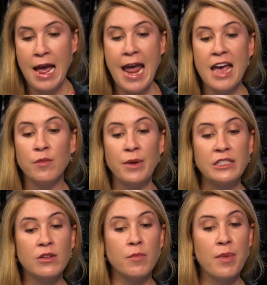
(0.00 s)
and
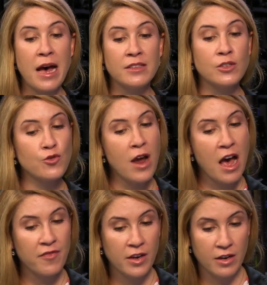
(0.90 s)
based on past
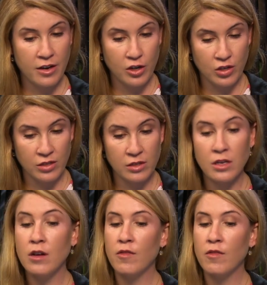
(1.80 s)
traffic conditions.